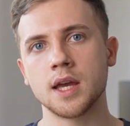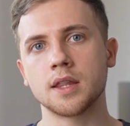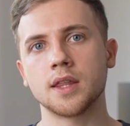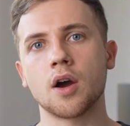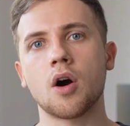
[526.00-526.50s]

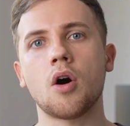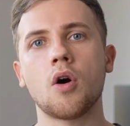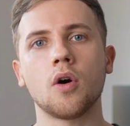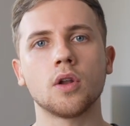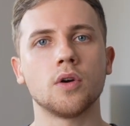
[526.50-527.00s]
They are
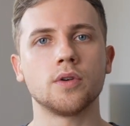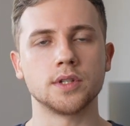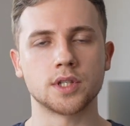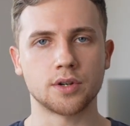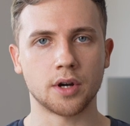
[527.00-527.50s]
hollow
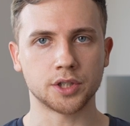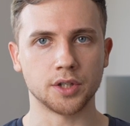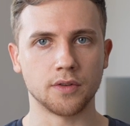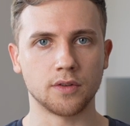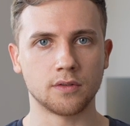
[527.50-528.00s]

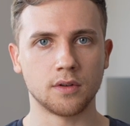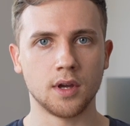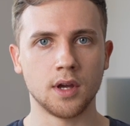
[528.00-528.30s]
constructions.